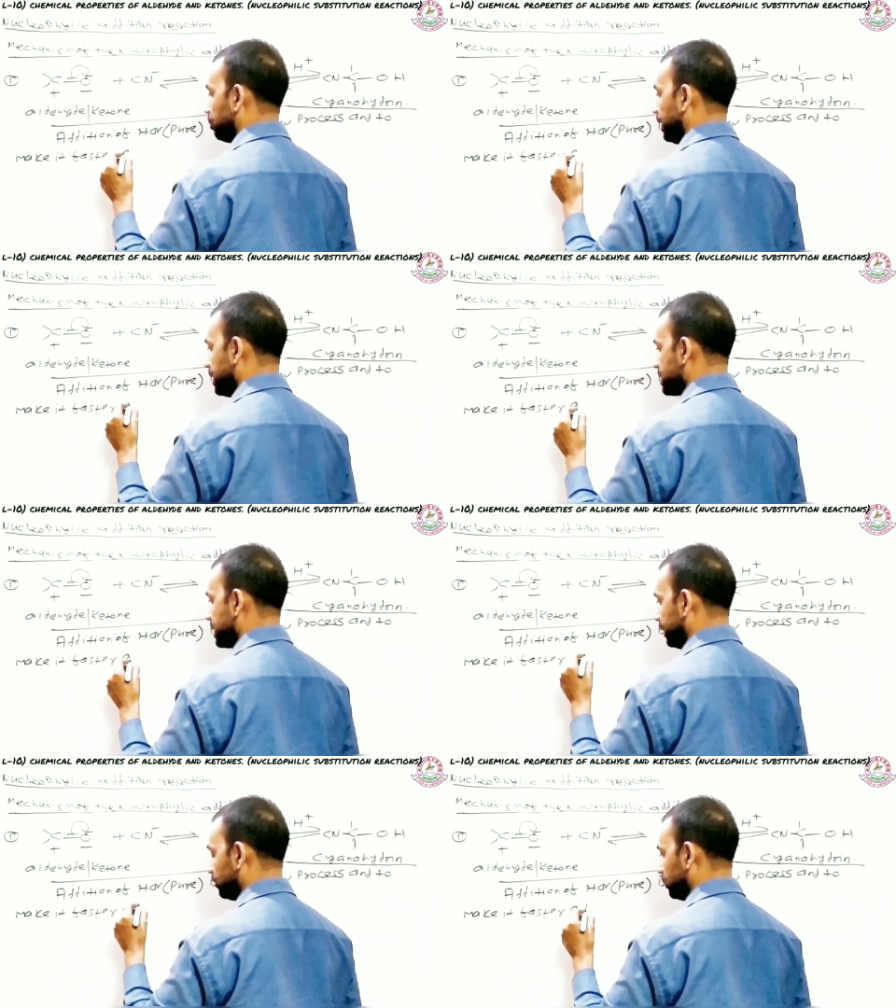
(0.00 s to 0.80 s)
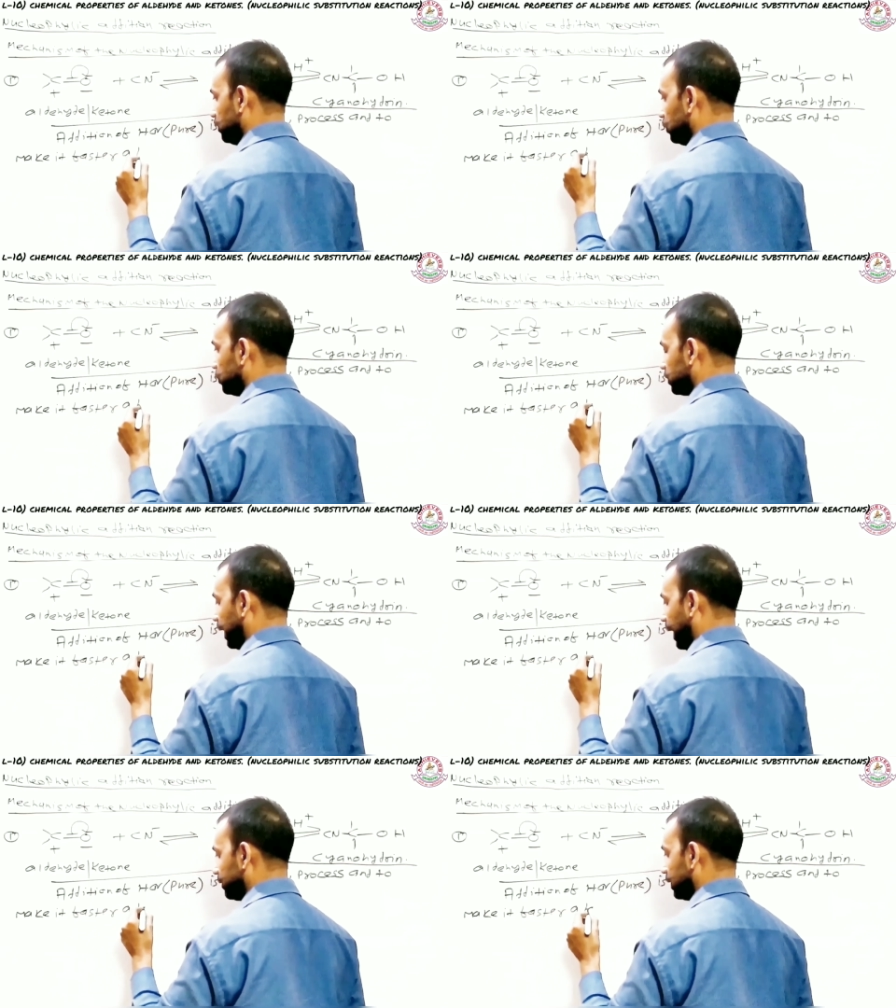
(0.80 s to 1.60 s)
a base is
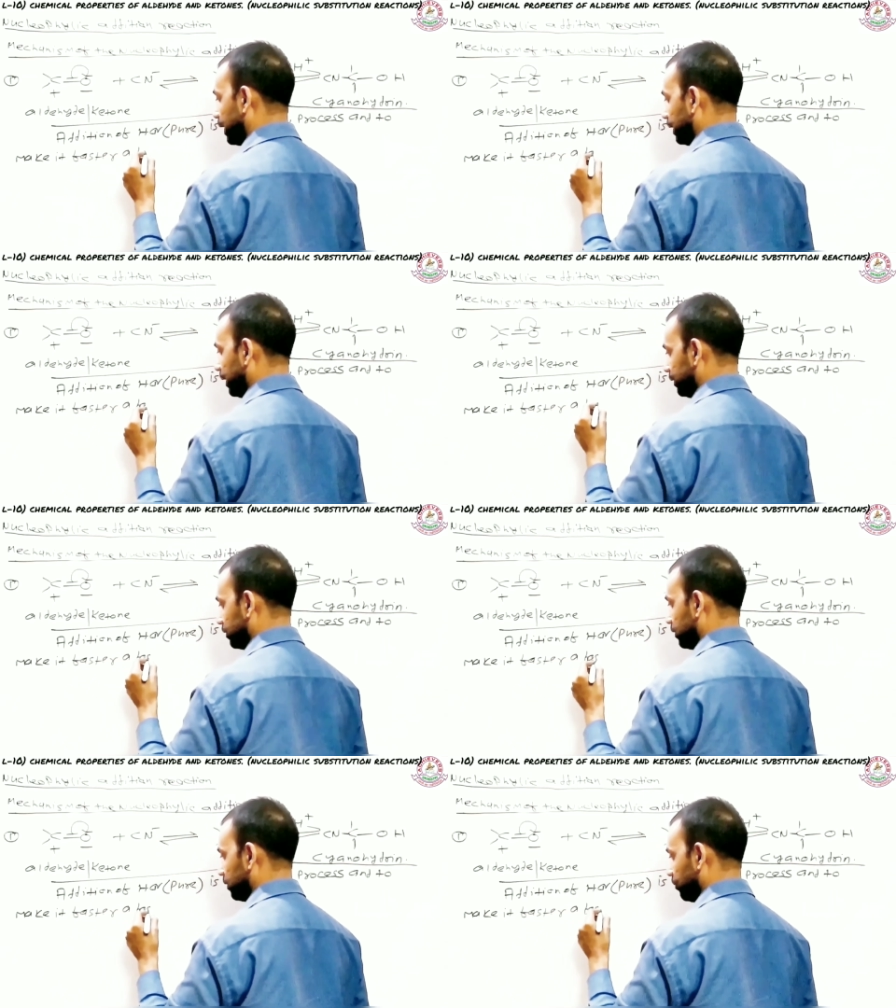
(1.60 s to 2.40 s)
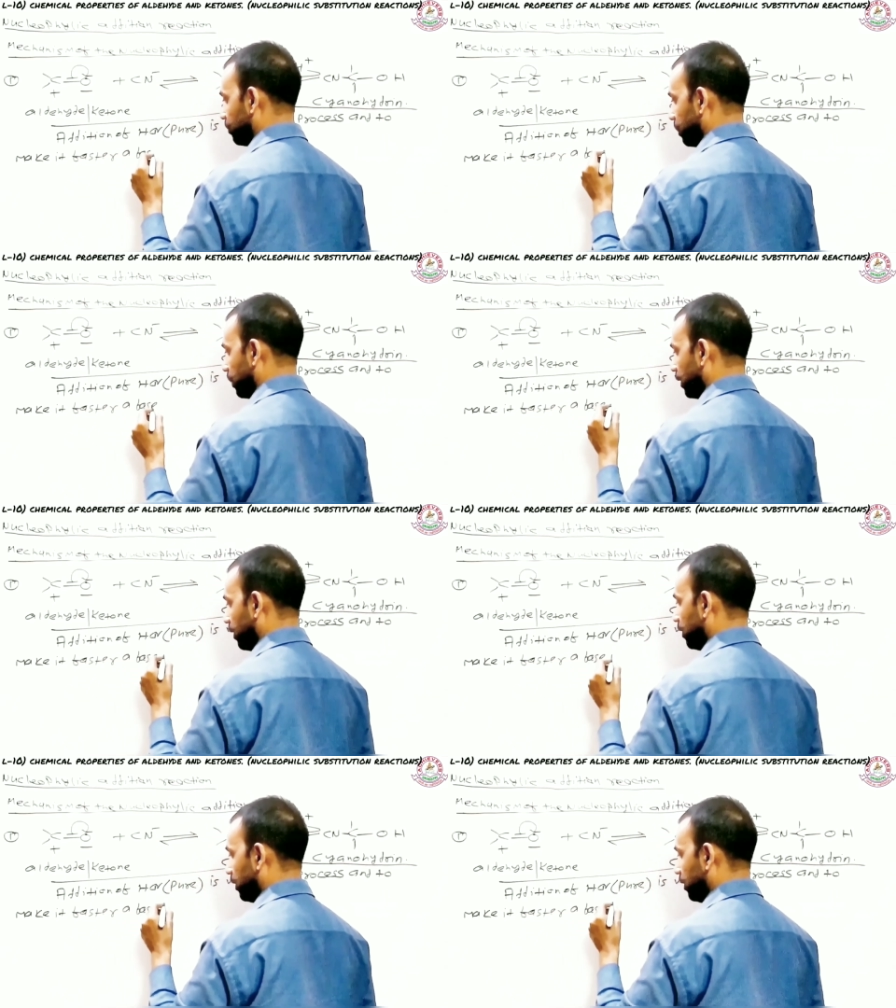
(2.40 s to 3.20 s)
used as a catalyst.
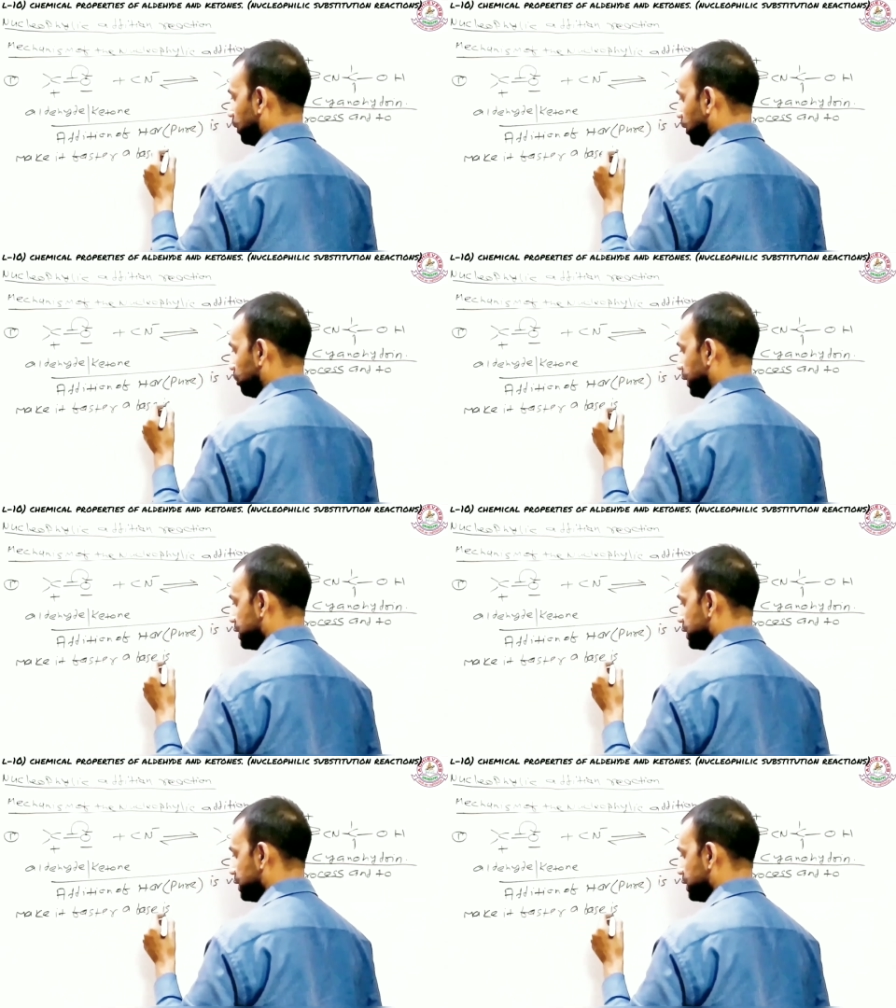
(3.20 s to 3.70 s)
A